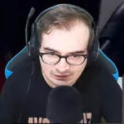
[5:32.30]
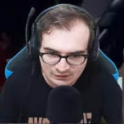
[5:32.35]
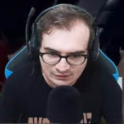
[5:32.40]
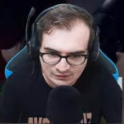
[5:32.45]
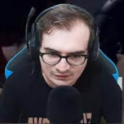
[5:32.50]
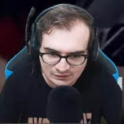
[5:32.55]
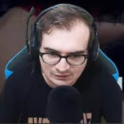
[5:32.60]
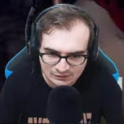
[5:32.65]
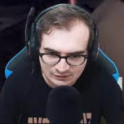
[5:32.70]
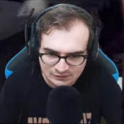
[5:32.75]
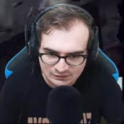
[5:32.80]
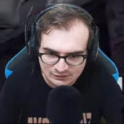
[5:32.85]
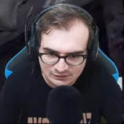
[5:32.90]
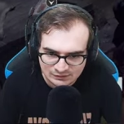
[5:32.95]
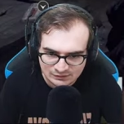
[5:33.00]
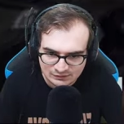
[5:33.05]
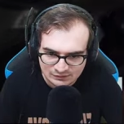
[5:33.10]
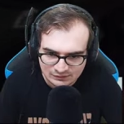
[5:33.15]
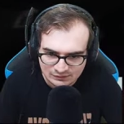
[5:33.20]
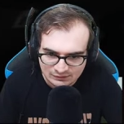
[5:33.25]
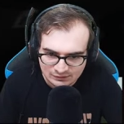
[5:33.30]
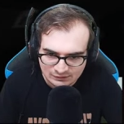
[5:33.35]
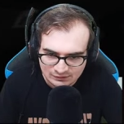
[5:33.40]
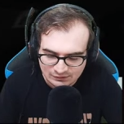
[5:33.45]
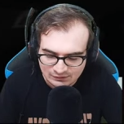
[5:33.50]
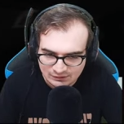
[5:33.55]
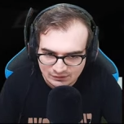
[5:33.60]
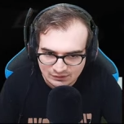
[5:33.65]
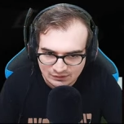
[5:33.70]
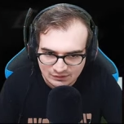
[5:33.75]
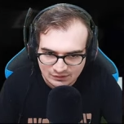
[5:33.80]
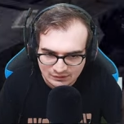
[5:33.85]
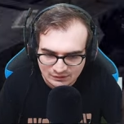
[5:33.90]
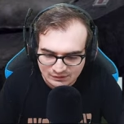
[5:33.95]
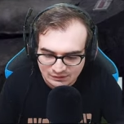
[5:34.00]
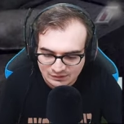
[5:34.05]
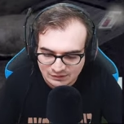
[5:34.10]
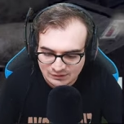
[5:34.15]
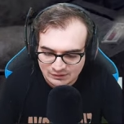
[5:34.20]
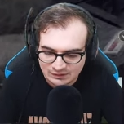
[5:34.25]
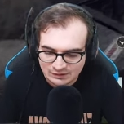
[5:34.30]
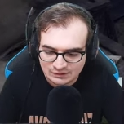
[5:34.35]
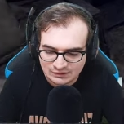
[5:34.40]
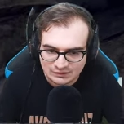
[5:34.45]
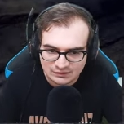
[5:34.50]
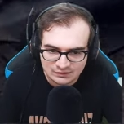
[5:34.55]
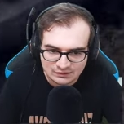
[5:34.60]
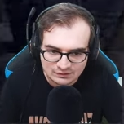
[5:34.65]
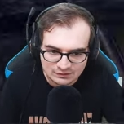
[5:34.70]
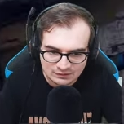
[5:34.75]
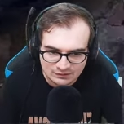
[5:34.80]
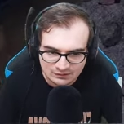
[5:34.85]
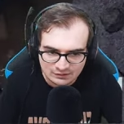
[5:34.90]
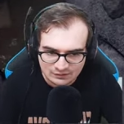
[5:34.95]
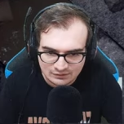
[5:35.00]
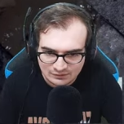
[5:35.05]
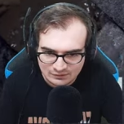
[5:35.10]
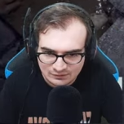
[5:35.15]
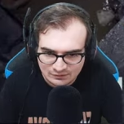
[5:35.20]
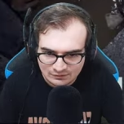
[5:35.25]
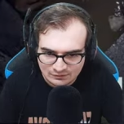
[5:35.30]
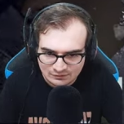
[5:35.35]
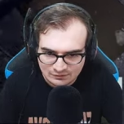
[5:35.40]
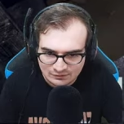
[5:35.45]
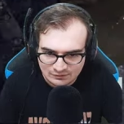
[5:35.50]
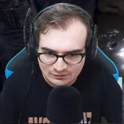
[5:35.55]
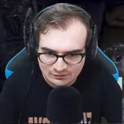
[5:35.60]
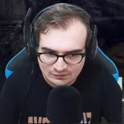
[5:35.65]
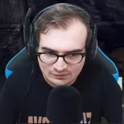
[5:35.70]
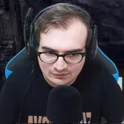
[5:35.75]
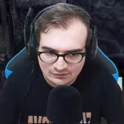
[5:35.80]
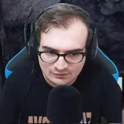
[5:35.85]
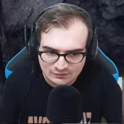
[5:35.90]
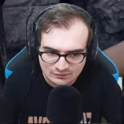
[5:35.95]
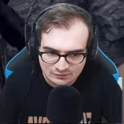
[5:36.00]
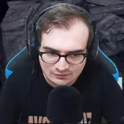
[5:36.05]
(silence)